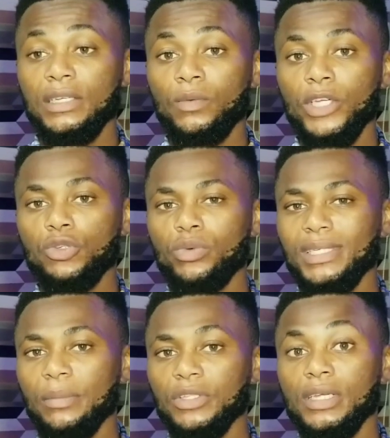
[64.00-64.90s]
in which we
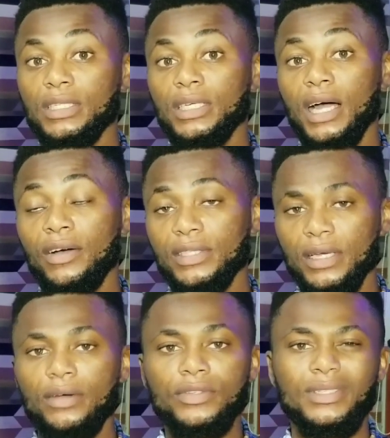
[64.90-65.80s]
sabotage
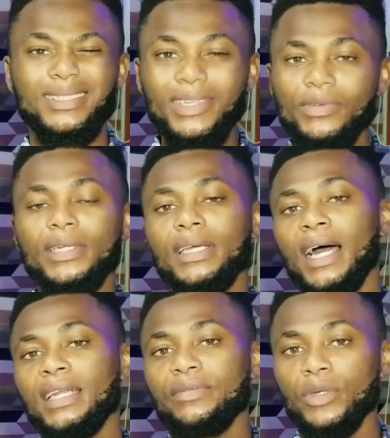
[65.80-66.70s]
ourselves secretly
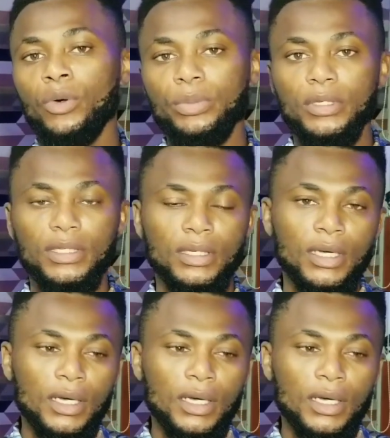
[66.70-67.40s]
and even openly.